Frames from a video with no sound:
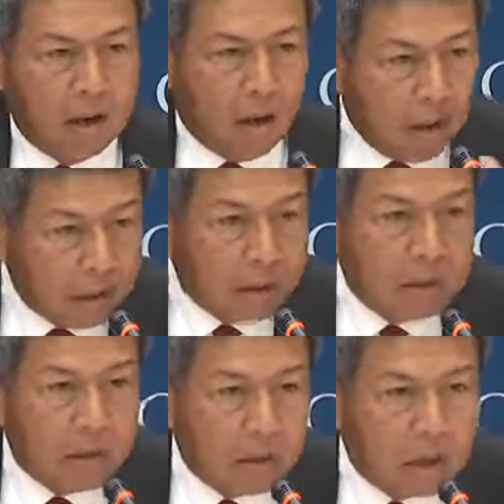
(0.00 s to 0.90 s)
And
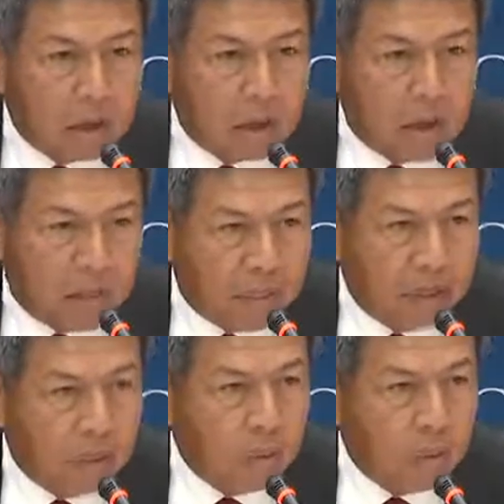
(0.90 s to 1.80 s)
I
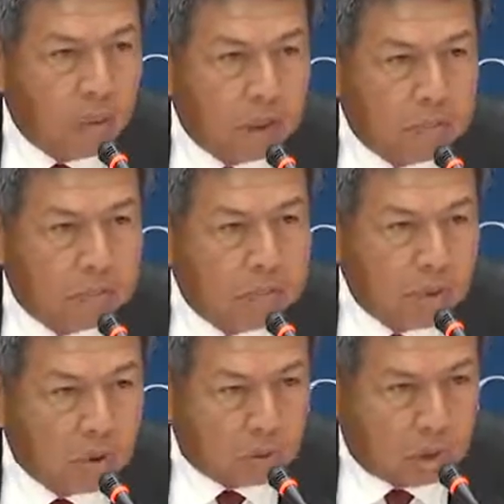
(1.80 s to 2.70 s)
think we
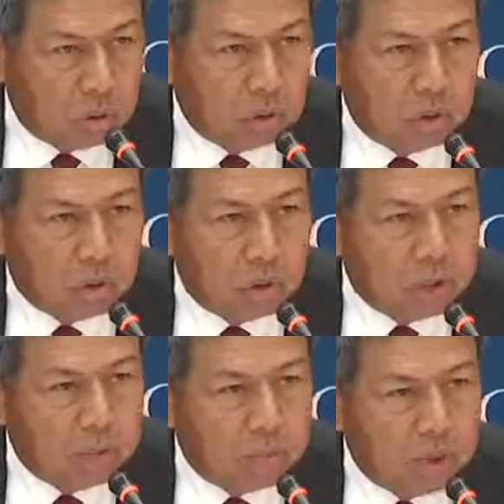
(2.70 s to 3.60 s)
broke through, it's
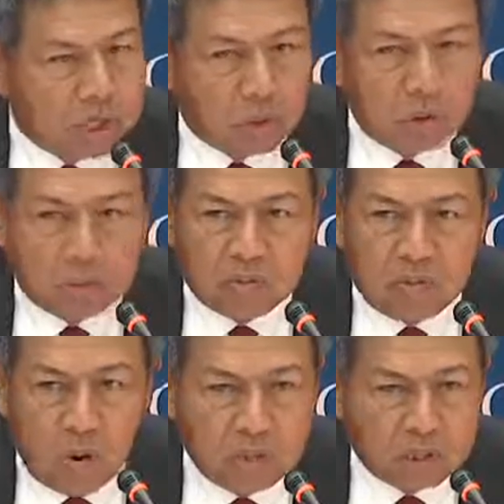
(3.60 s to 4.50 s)
a breakthrough
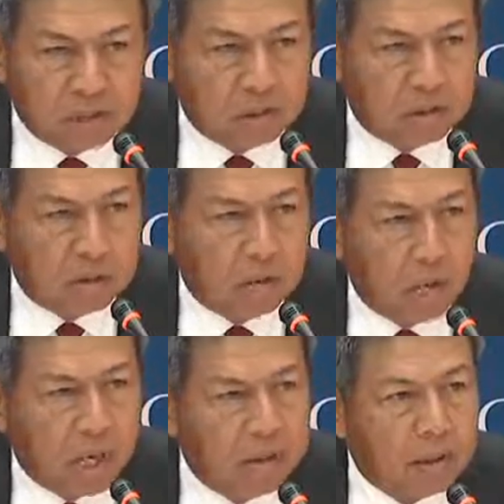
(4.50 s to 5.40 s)
performance
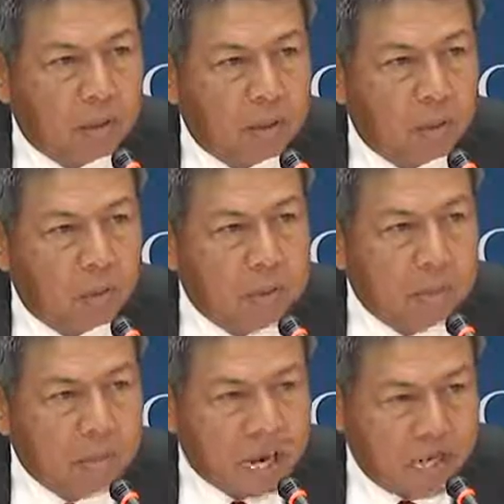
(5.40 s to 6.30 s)
when we
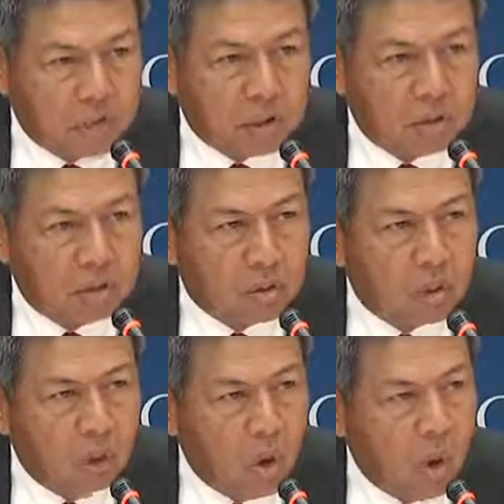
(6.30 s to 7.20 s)
managed to
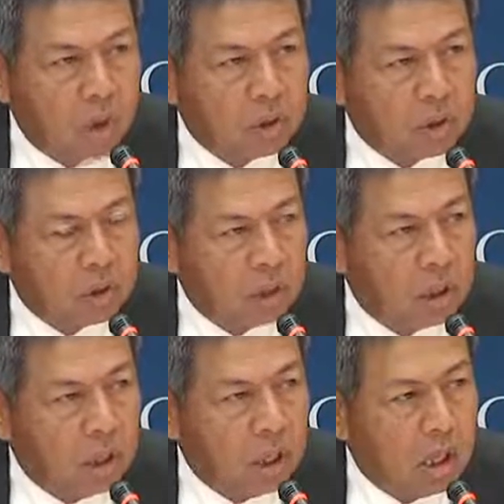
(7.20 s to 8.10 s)
launch
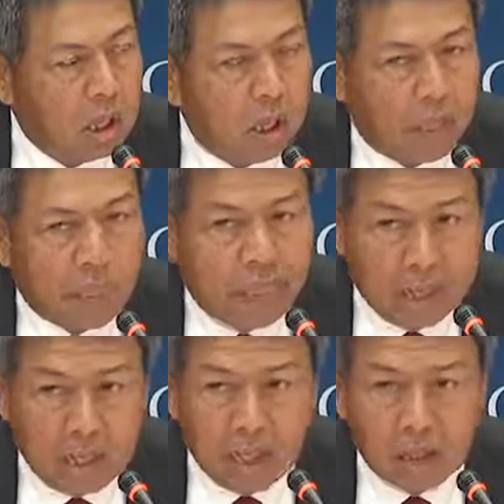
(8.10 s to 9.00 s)

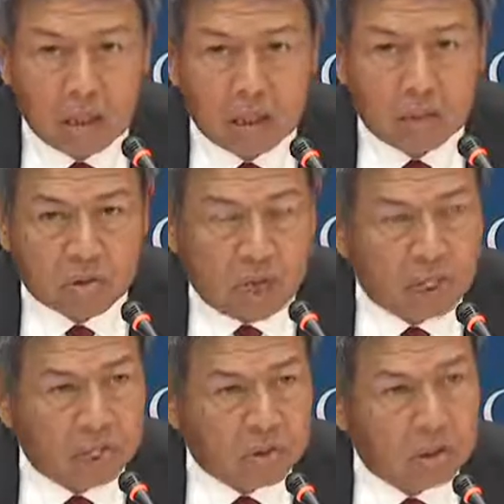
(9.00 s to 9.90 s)
the
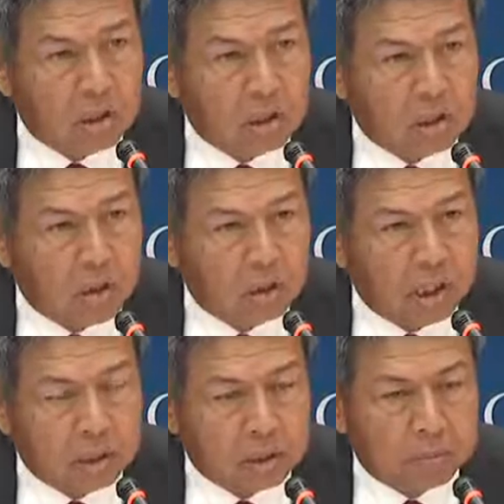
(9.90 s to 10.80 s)
trilateral
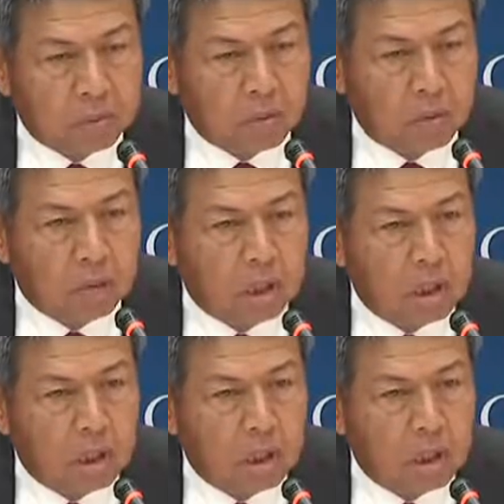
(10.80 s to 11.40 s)
coordinated patrol.